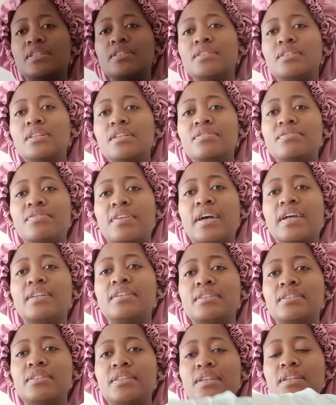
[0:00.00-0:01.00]
easily
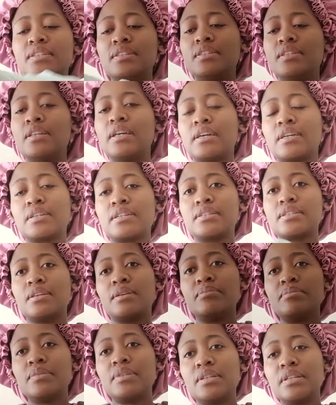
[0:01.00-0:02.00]
find Daddy like
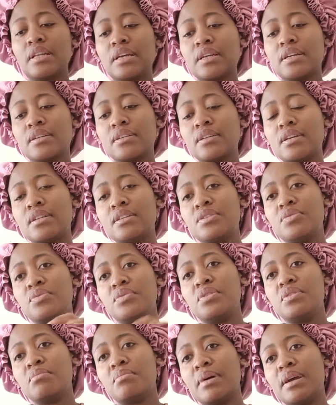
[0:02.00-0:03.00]
something like, and he
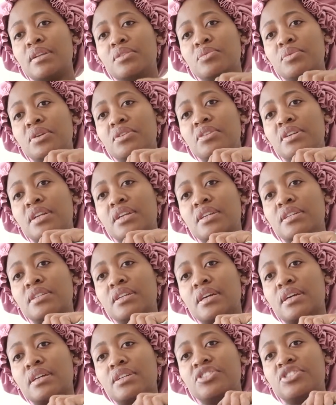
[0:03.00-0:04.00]
wouldn't mind wearing it,
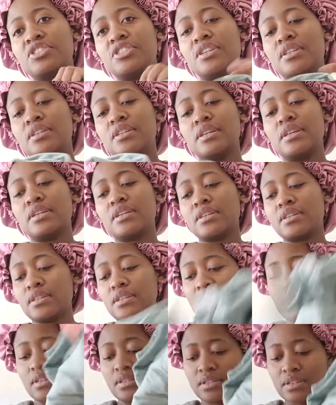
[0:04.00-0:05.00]
like a shirt like
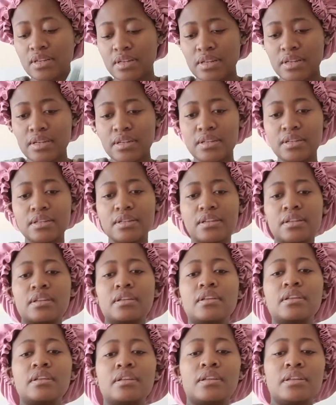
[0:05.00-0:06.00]
in this color.
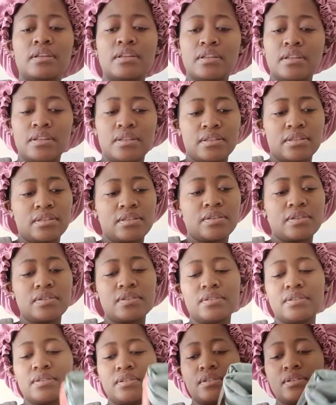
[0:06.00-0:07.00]

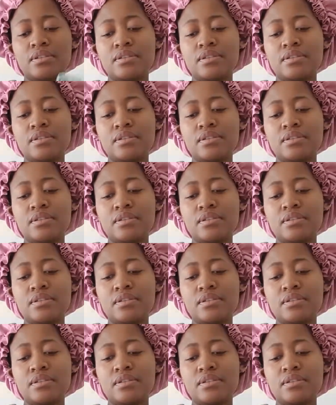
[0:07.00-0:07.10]
So,